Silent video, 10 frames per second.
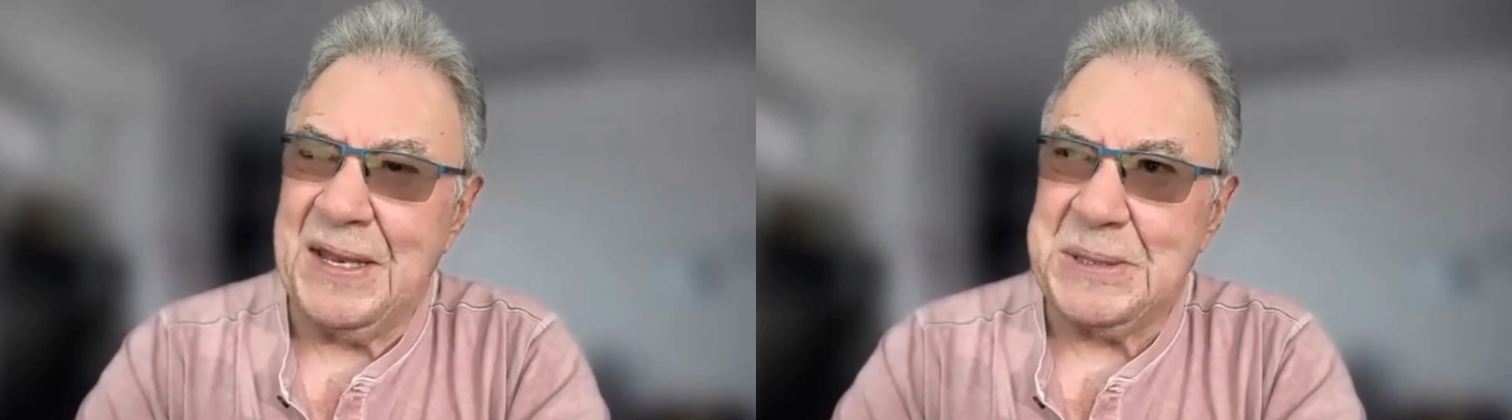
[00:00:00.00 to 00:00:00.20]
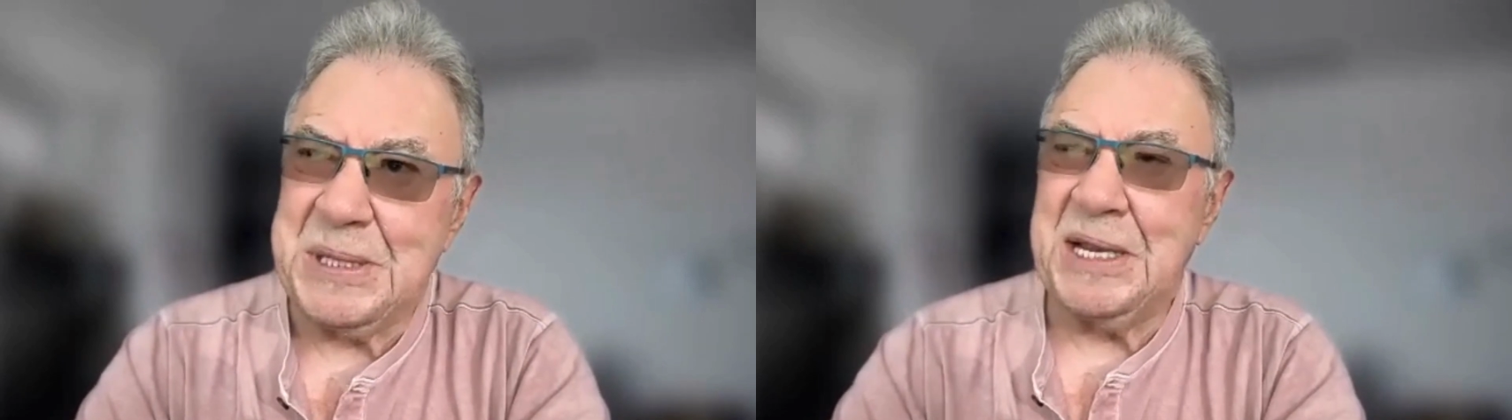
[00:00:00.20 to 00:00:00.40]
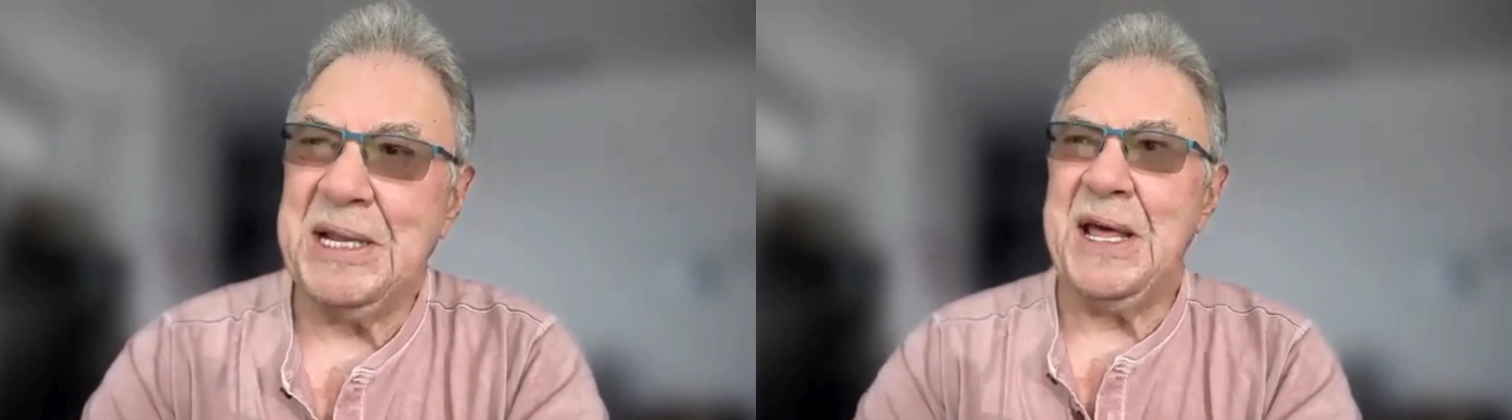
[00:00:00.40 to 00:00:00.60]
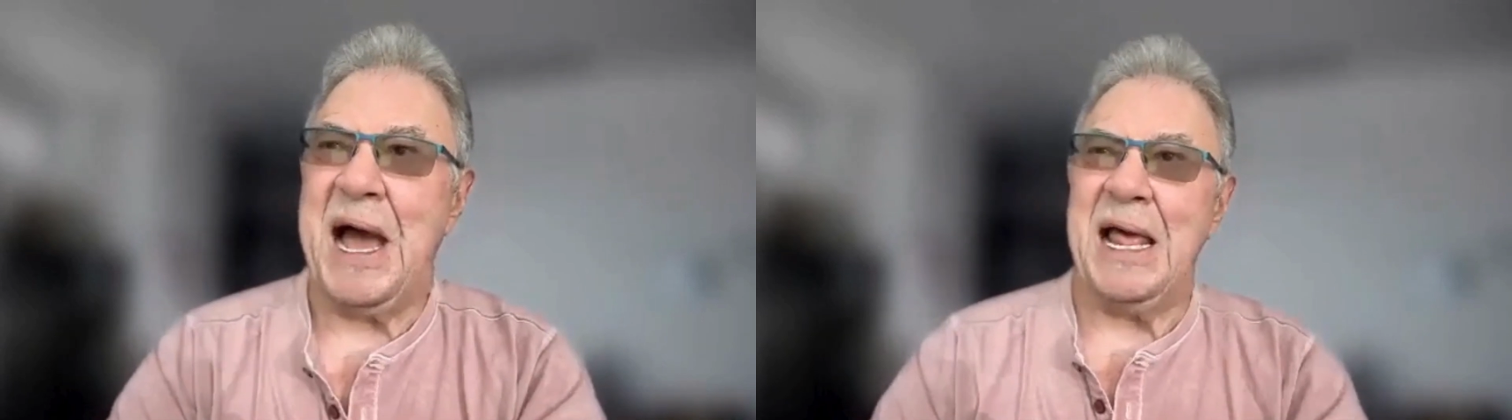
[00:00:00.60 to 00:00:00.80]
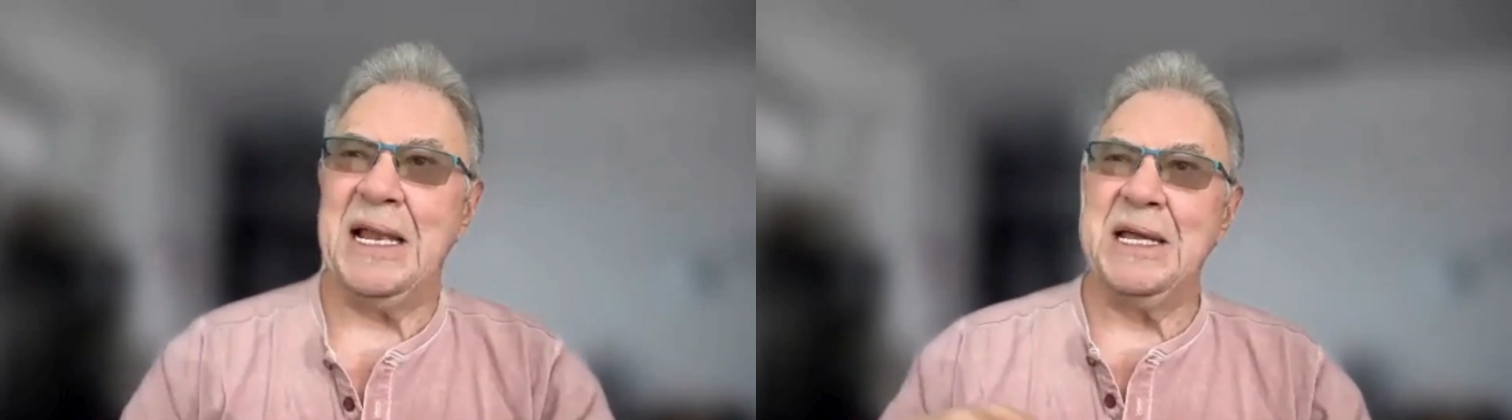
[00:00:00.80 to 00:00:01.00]
suddenly the
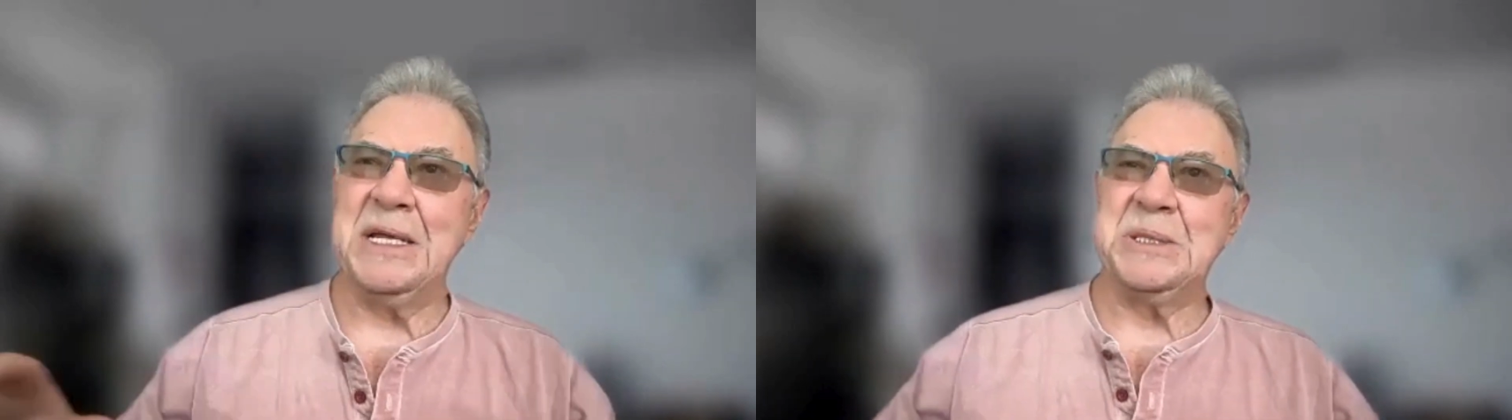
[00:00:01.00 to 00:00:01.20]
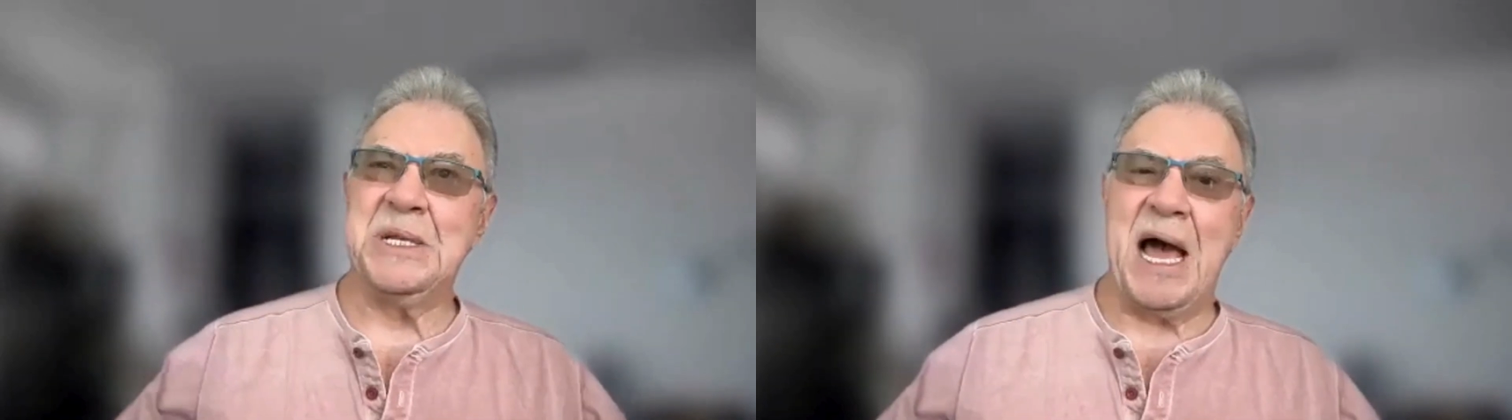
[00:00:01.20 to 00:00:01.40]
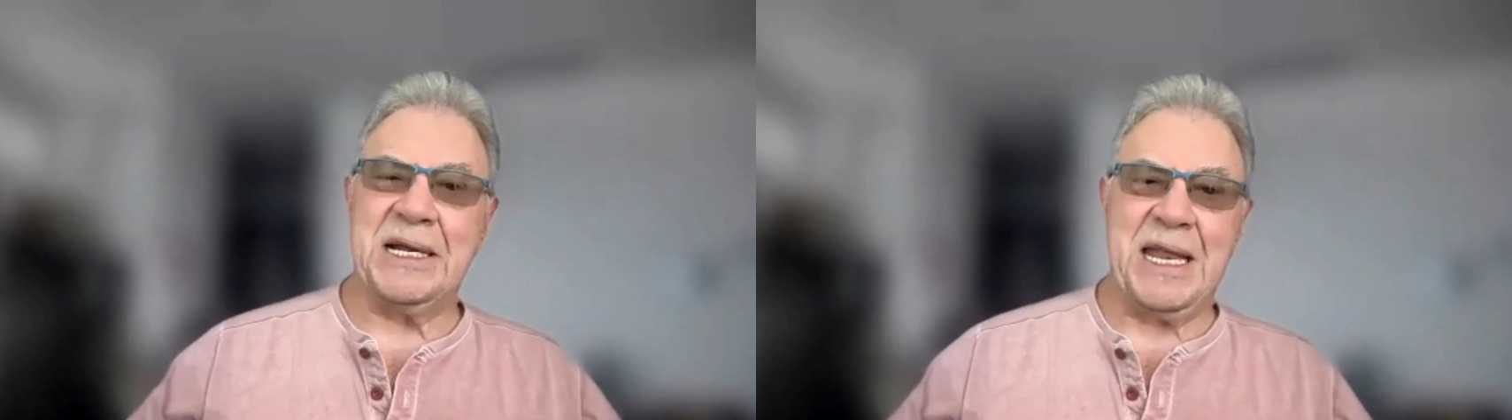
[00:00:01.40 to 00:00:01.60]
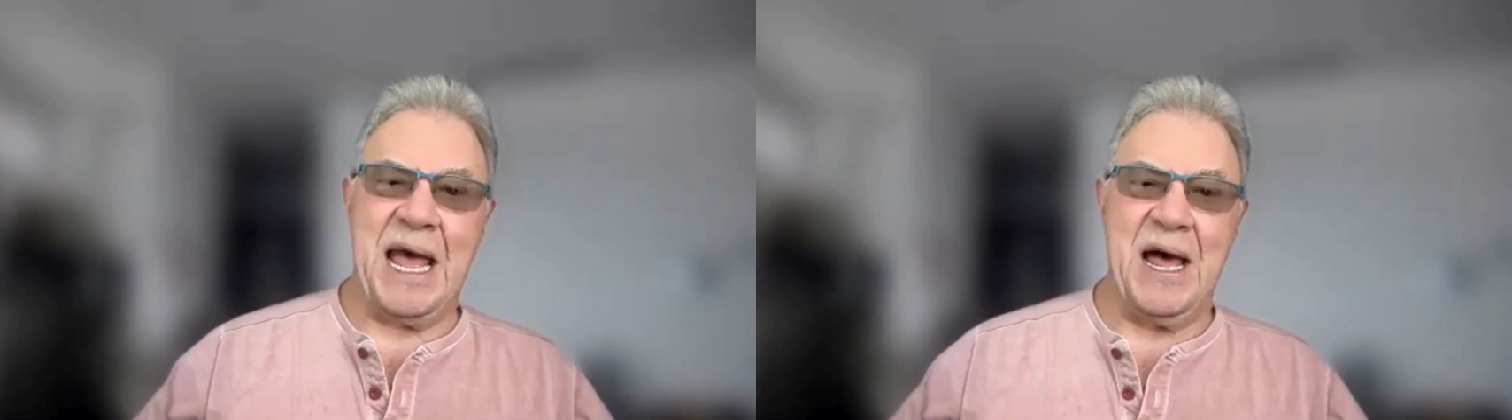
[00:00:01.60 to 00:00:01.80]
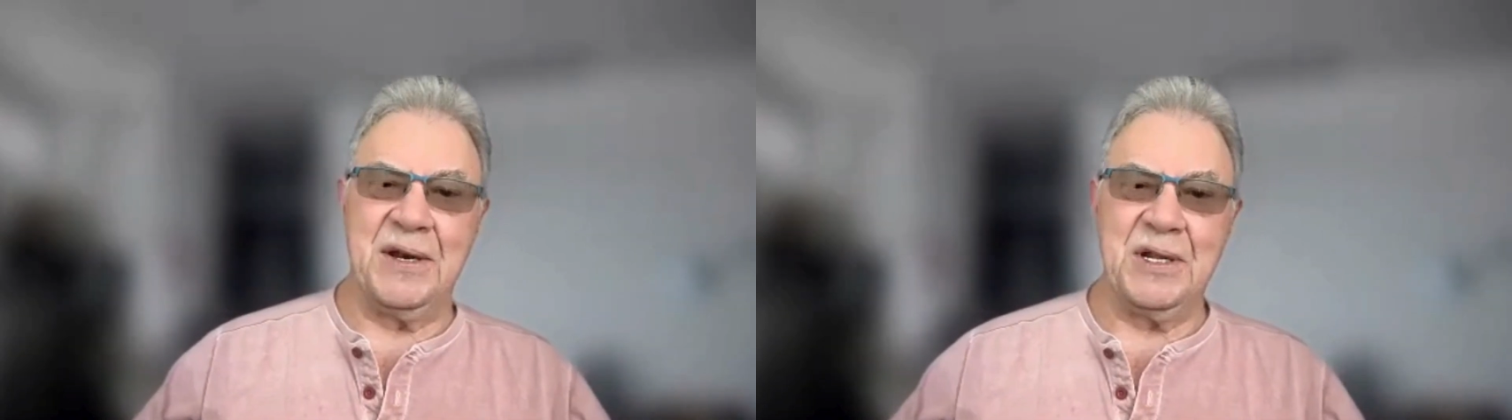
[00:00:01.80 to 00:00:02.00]
island gets locked
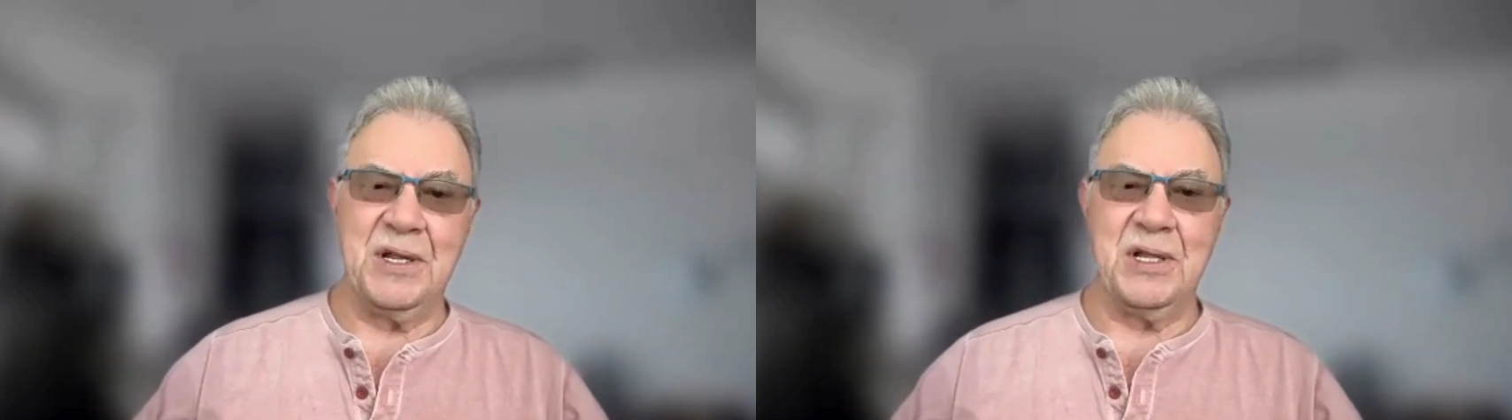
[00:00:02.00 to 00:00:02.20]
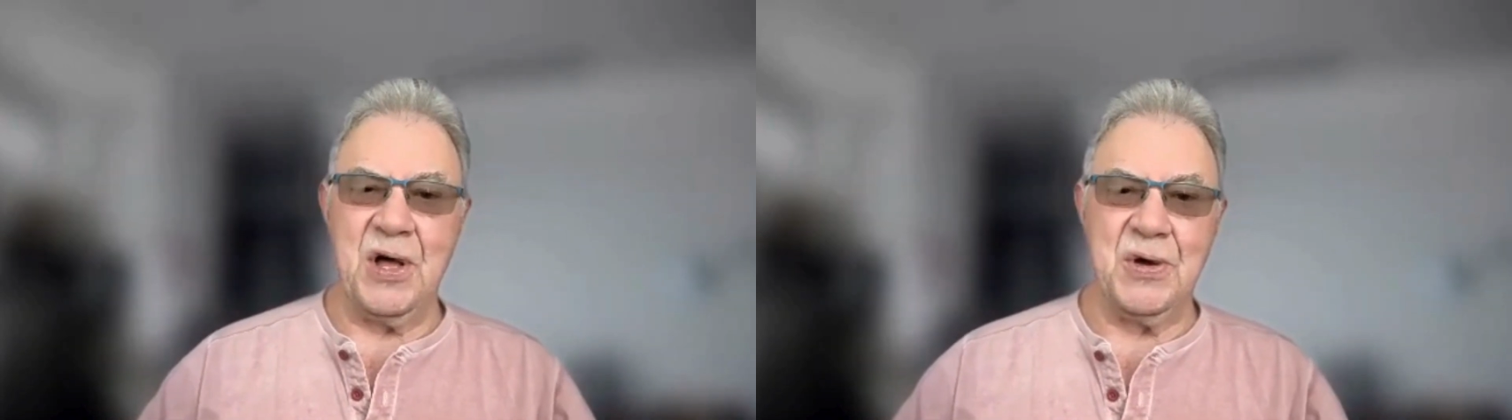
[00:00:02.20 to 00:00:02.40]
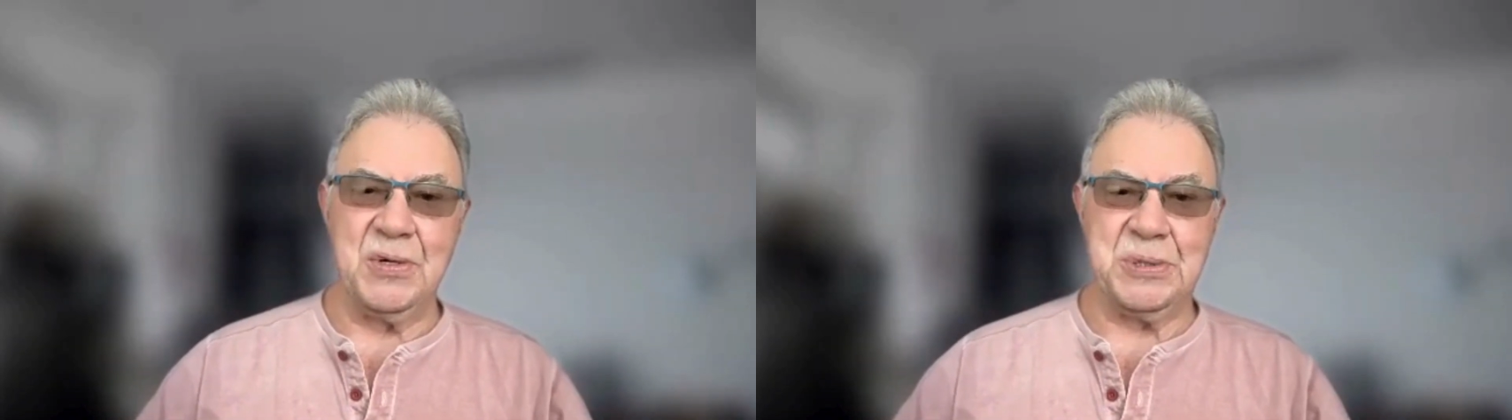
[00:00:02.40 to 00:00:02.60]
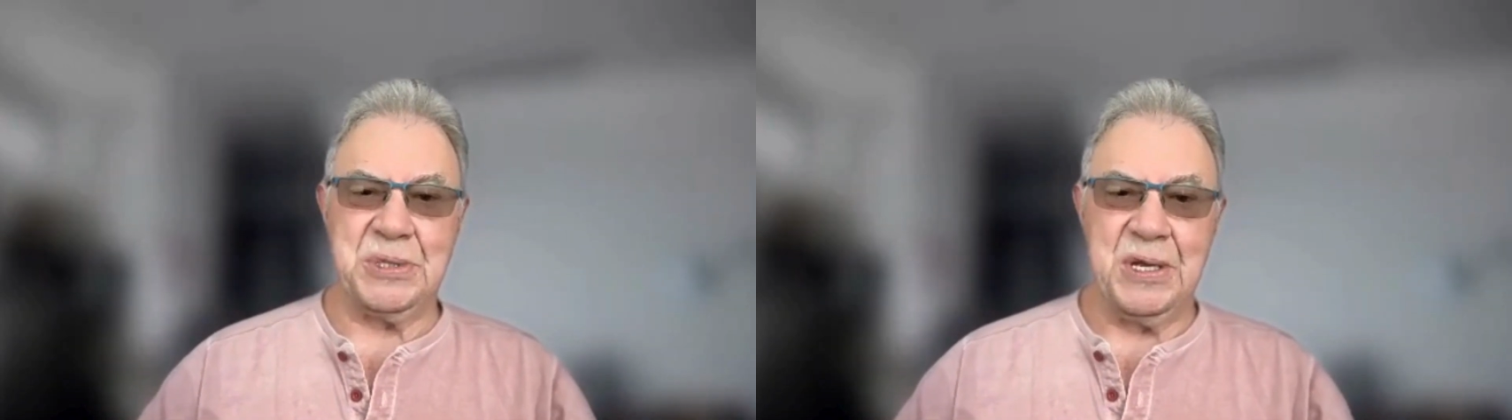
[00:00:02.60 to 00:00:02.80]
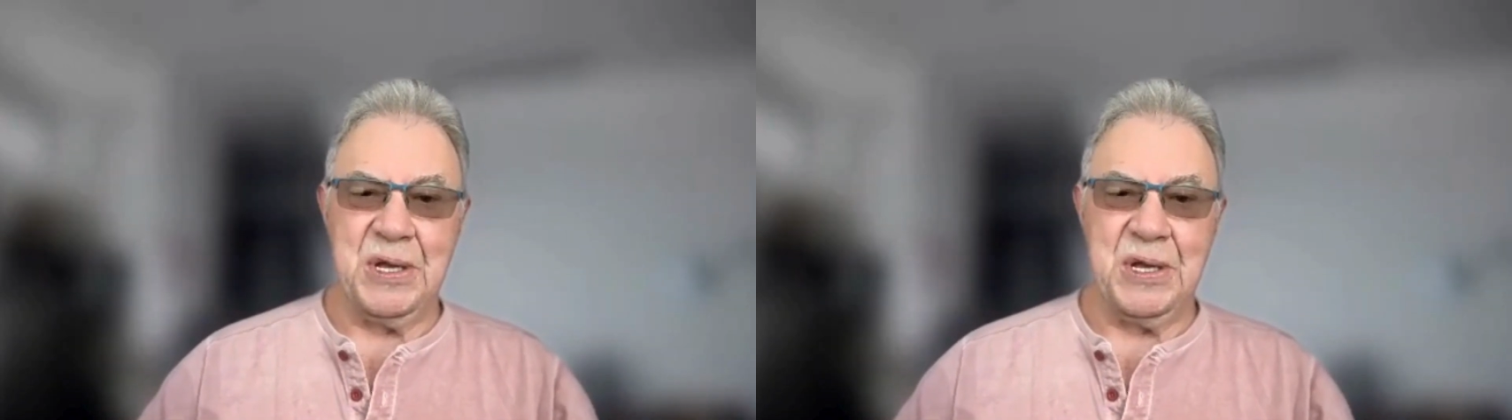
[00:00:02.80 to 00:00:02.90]
down, closed.